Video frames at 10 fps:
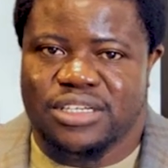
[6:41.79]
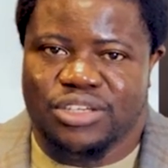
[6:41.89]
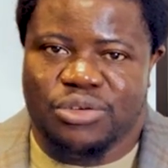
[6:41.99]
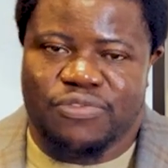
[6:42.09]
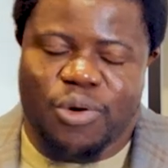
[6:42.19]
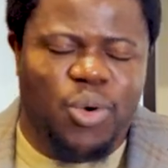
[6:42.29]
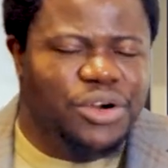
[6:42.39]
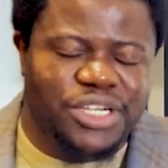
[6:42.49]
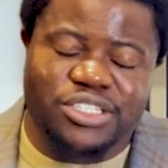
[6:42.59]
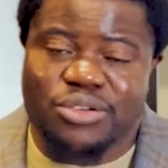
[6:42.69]
You know, for
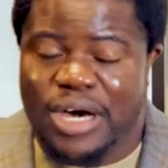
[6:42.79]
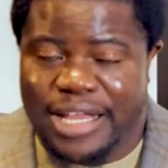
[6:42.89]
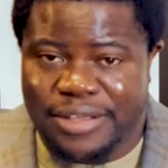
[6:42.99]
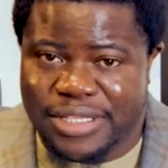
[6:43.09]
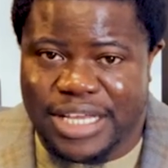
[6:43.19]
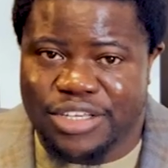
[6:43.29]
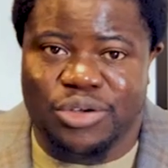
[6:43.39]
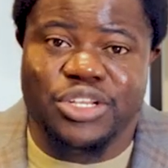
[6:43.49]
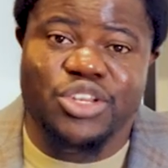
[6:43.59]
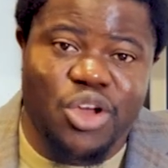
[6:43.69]
one reason or another,
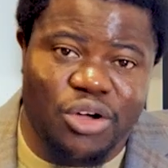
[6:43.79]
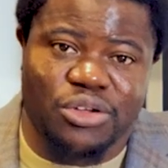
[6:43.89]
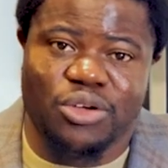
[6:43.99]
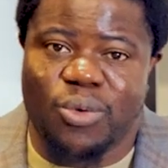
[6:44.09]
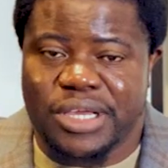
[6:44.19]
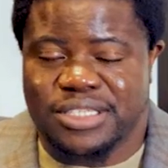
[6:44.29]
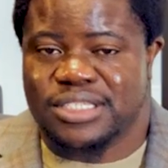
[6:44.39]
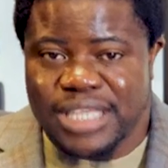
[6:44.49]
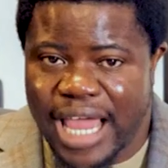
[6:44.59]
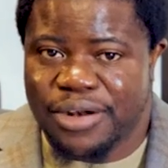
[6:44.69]
you're not going to work in
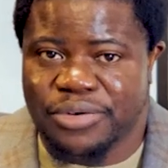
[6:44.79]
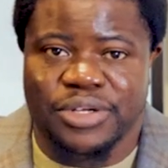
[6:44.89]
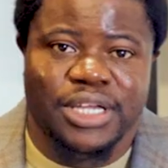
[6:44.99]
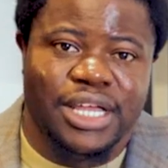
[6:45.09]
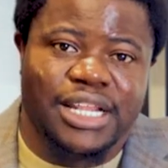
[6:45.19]
silo.